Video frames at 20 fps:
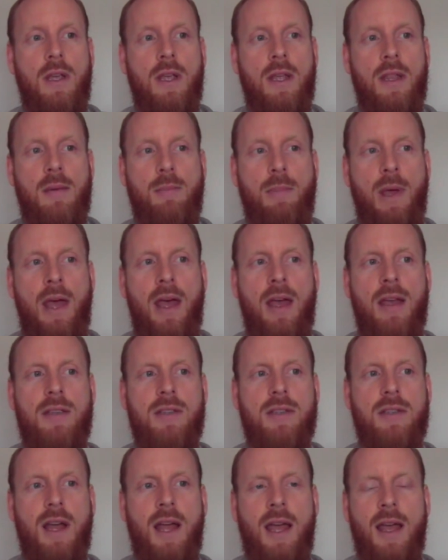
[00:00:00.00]
In the
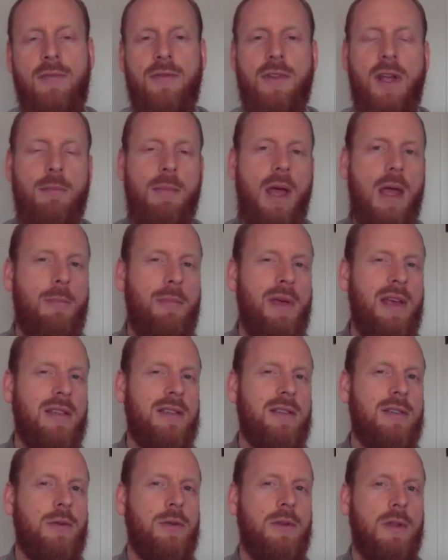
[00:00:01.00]
past, I have done my
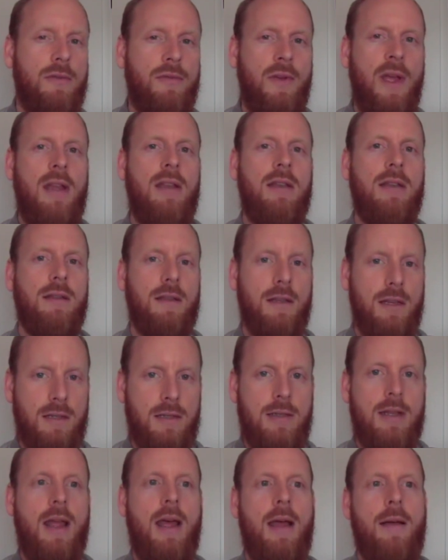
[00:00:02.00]
best to defend
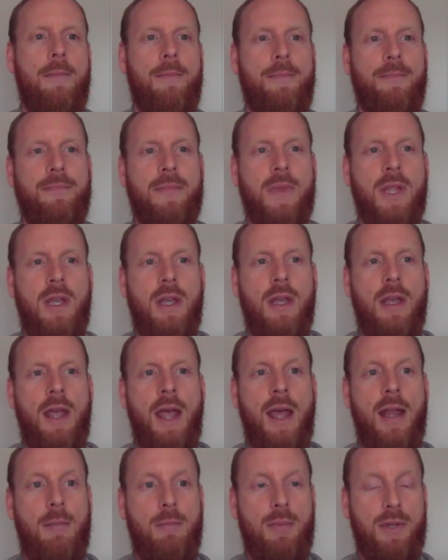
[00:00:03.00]
Islam,
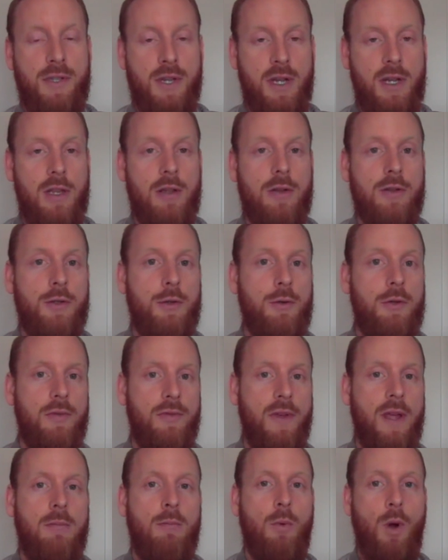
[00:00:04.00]
and in particular to
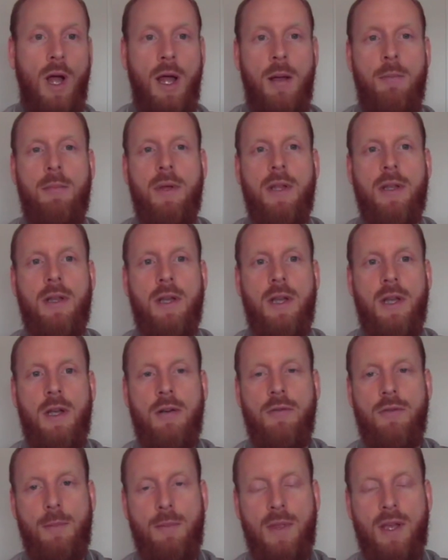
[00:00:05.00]
defend Muhammad
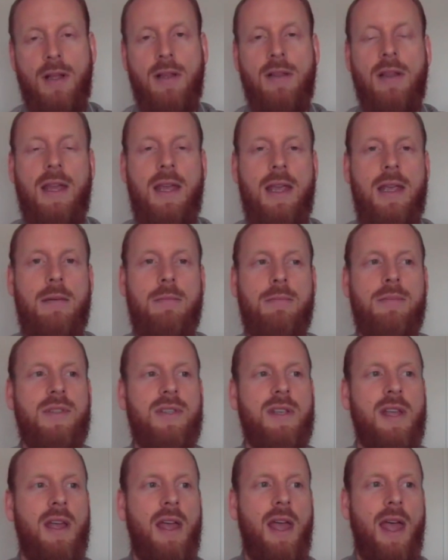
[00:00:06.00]
from the
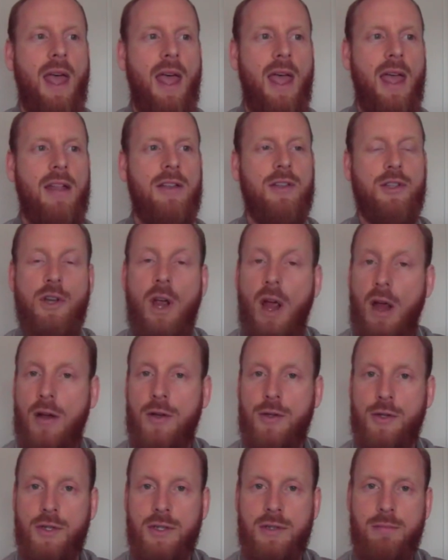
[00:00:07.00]
claims and
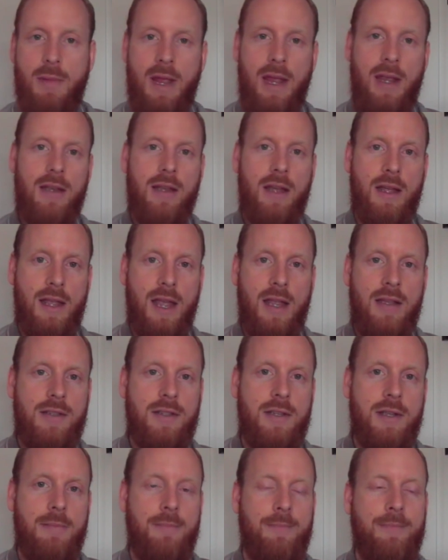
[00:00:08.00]
charges made
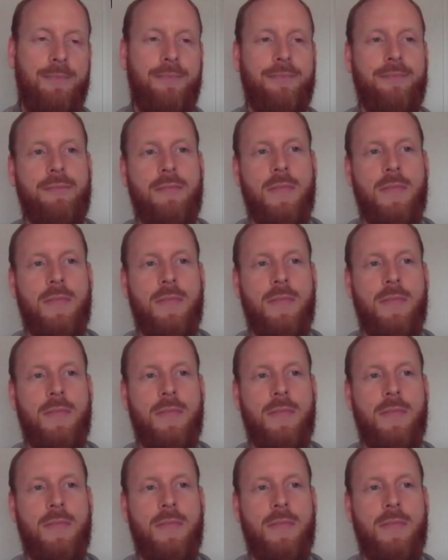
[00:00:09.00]
against him.